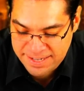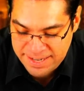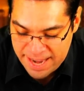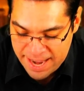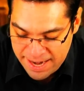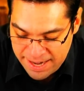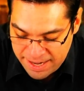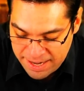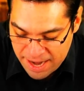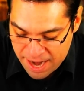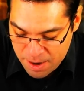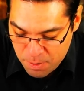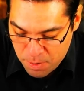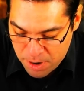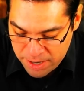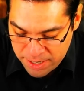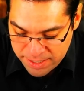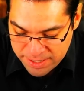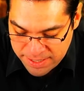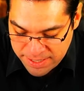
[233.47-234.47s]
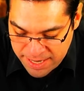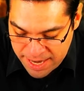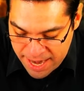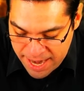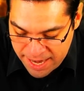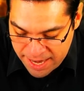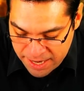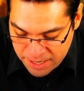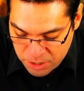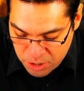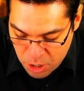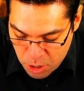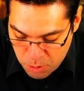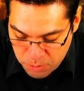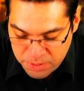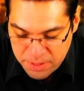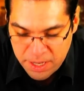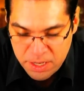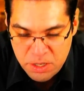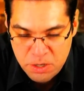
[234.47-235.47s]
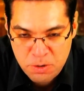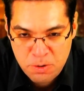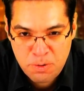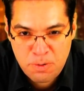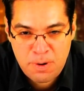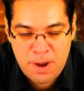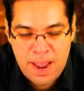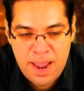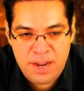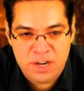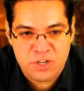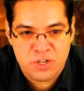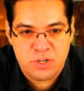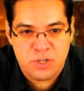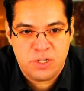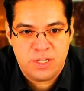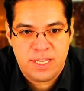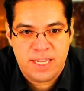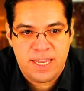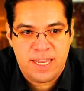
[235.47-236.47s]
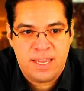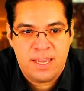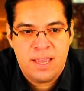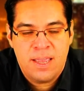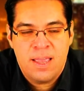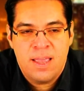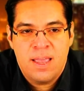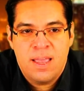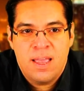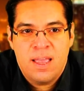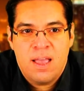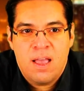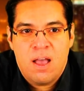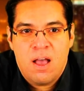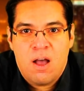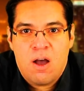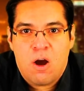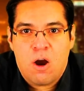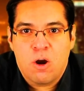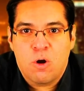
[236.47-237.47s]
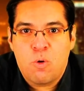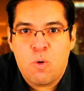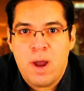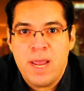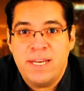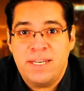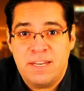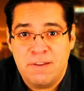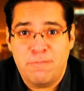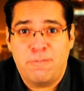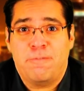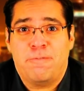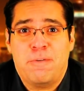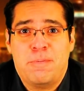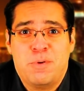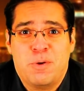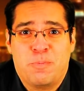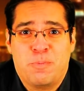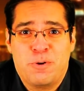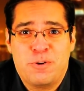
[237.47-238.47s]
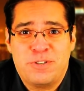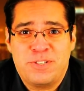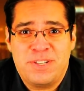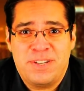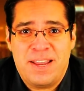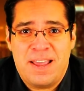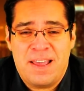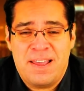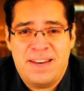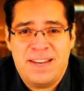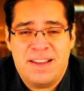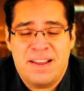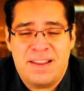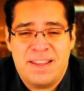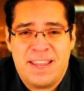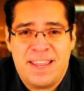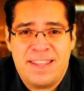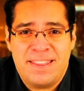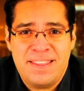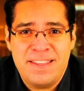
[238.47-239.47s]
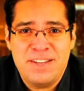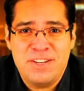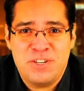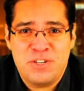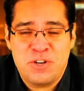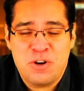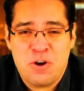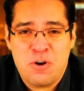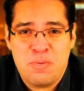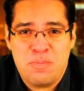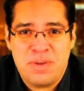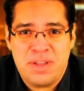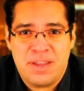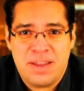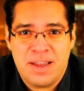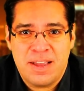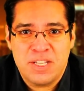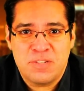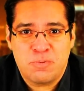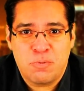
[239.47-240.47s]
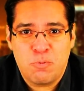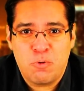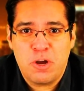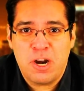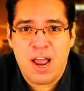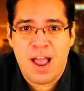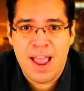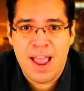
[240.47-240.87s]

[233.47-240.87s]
And I want to say and note that you actually are quite different from your personality in this show, because from what